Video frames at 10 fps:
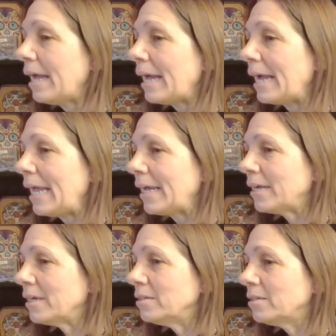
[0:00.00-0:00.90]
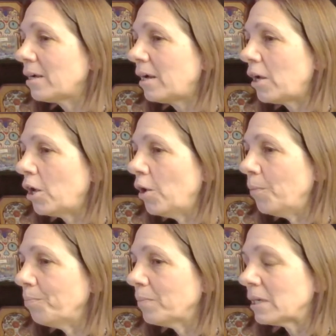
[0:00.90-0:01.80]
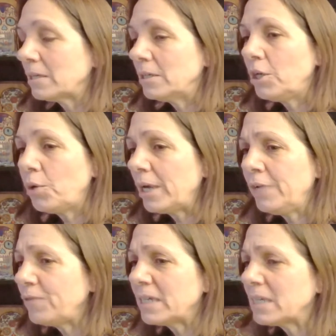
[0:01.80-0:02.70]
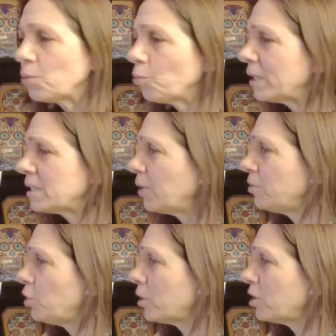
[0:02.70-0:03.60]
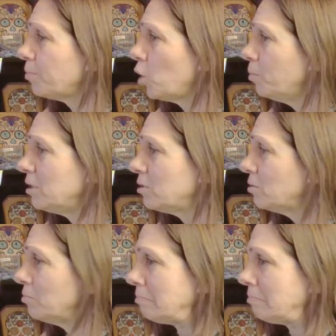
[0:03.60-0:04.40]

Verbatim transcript: and, um, you know, and if it doesn't resonate with you at the moment,